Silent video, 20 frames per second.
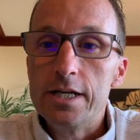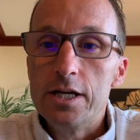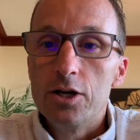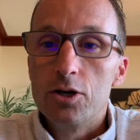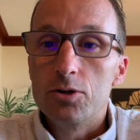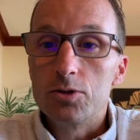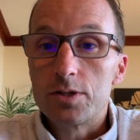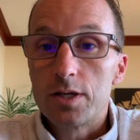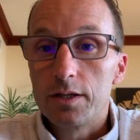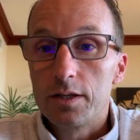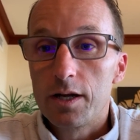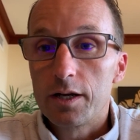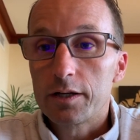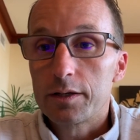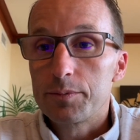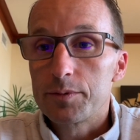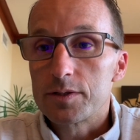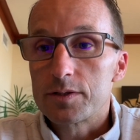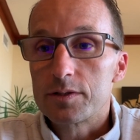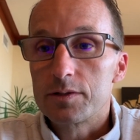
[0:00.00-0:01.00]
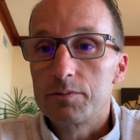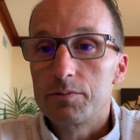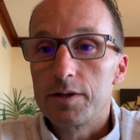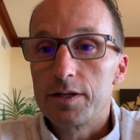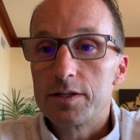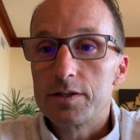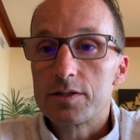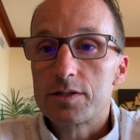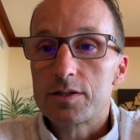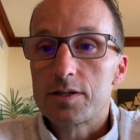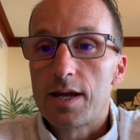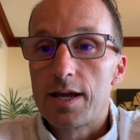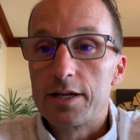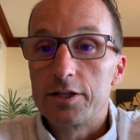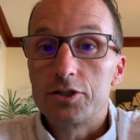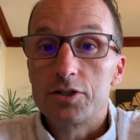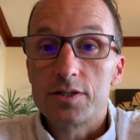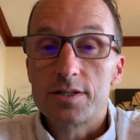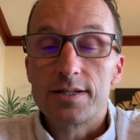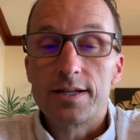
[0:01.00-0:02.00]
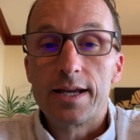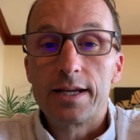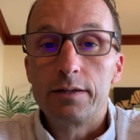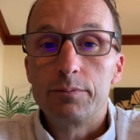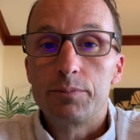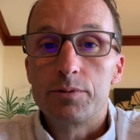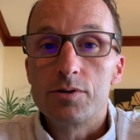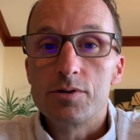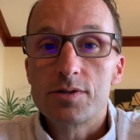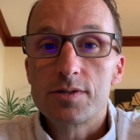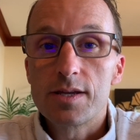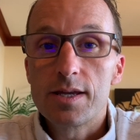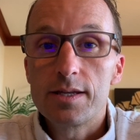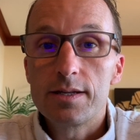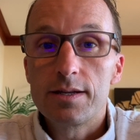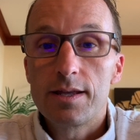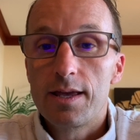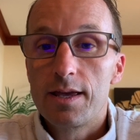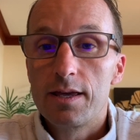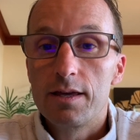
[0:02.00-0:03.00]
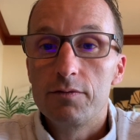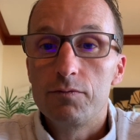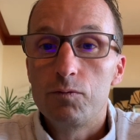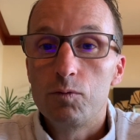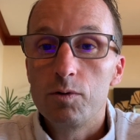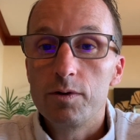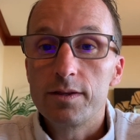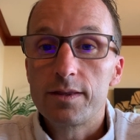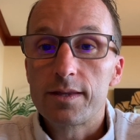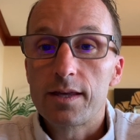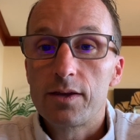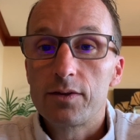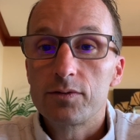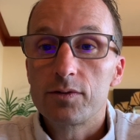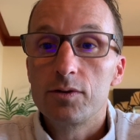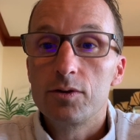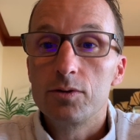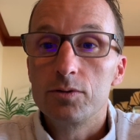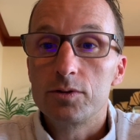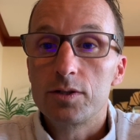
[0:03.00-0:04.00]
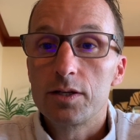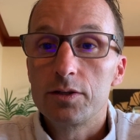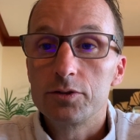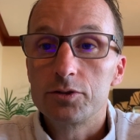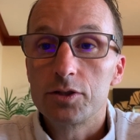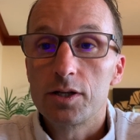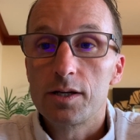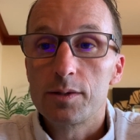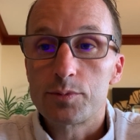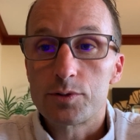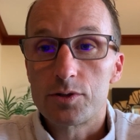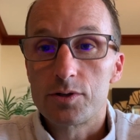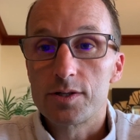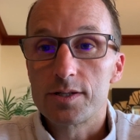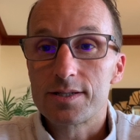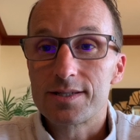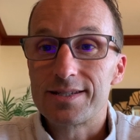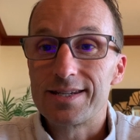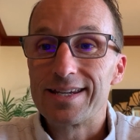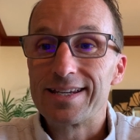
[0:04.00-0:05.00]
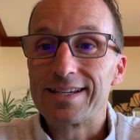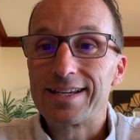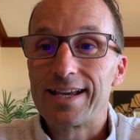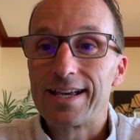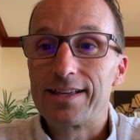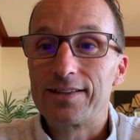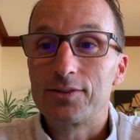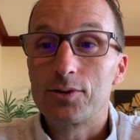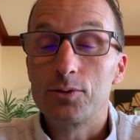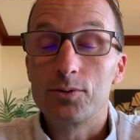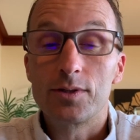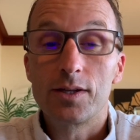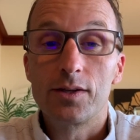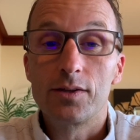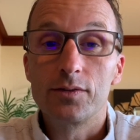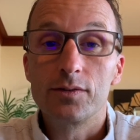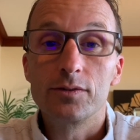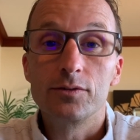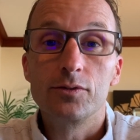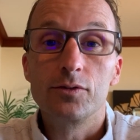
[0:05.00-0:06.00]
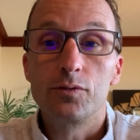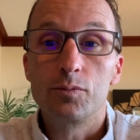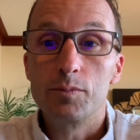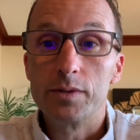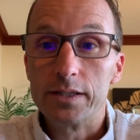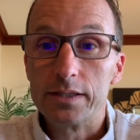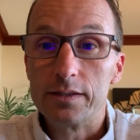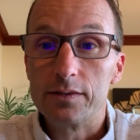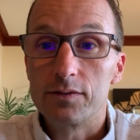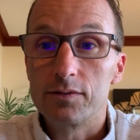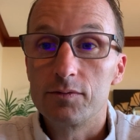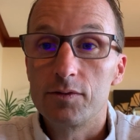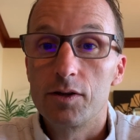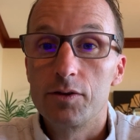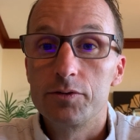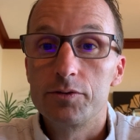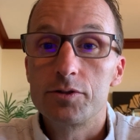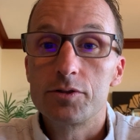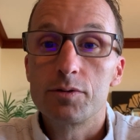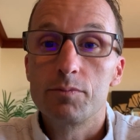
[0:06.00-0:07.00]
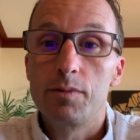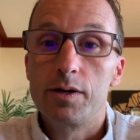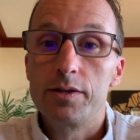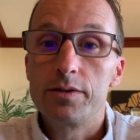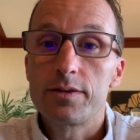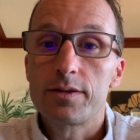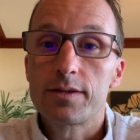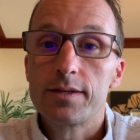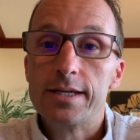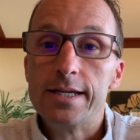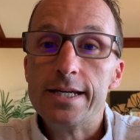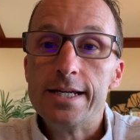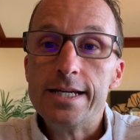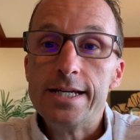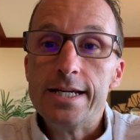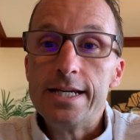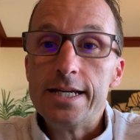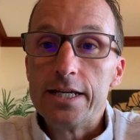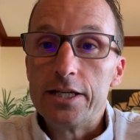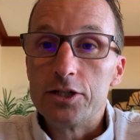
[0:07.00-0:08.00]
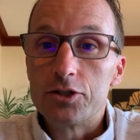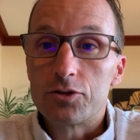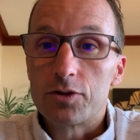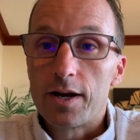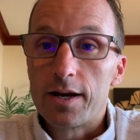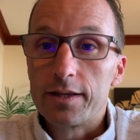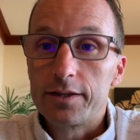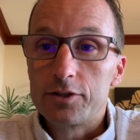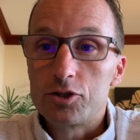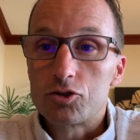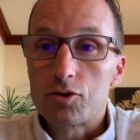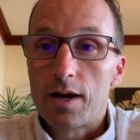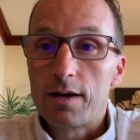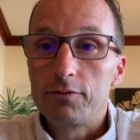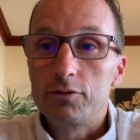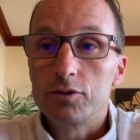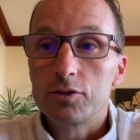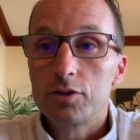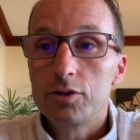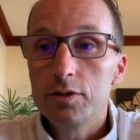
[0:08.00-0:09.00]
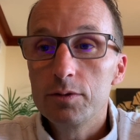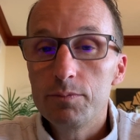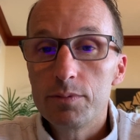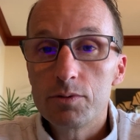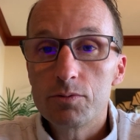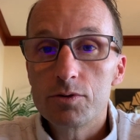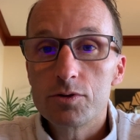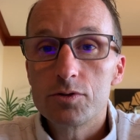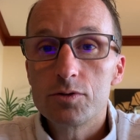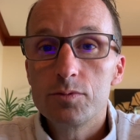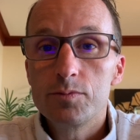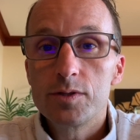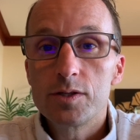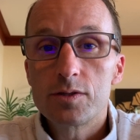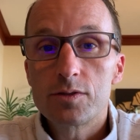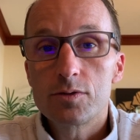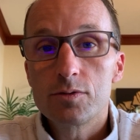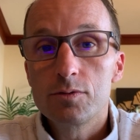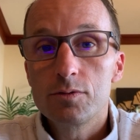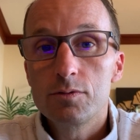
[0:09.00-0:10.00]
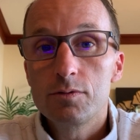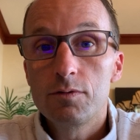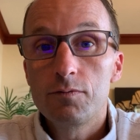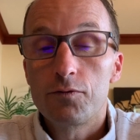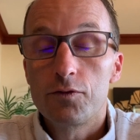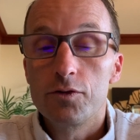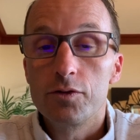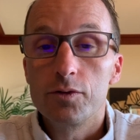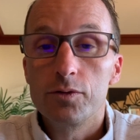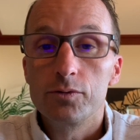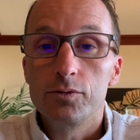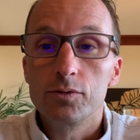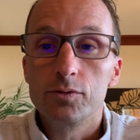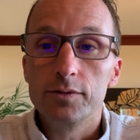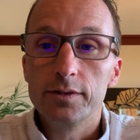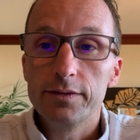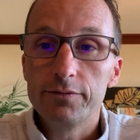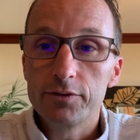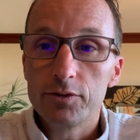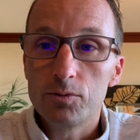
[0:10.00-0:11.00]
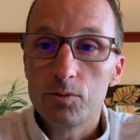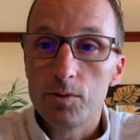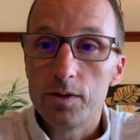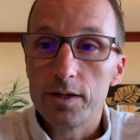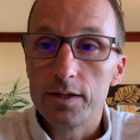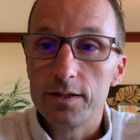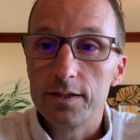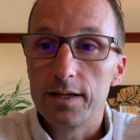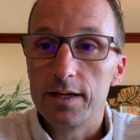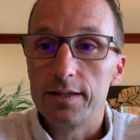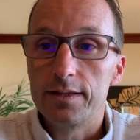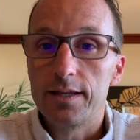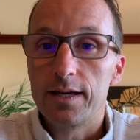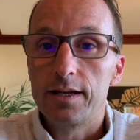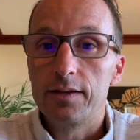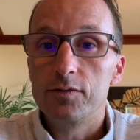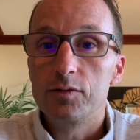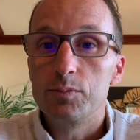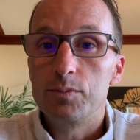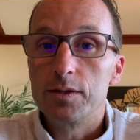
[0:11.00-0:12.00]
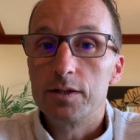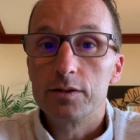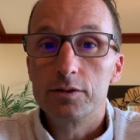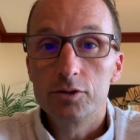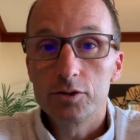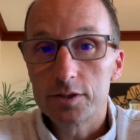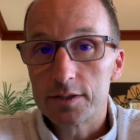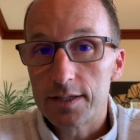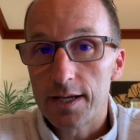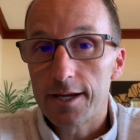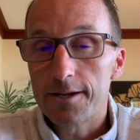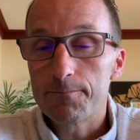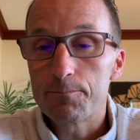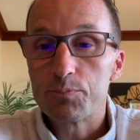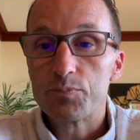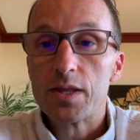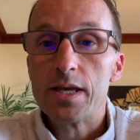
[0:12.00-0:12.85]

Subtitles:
Hotel occupancy rates at just 9%, and 40,000 hotel jobs are at stake as hotels lose millions of dollars a month. Inter-island travel could be resuming soon for those who live in Hawaii, and that is being looked at.